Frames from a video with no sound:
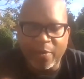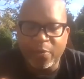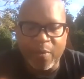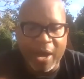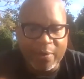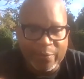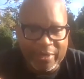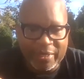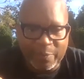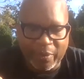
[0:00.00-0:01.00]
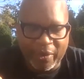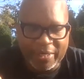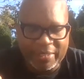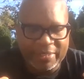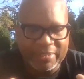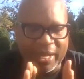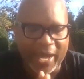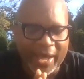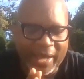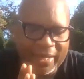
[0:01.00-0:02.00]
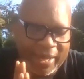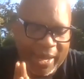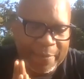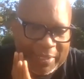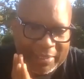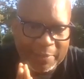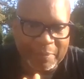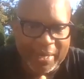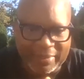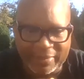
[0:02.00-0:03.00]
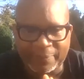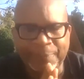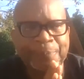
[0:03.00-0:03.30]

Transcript: don't rock with any parties. I am an independent.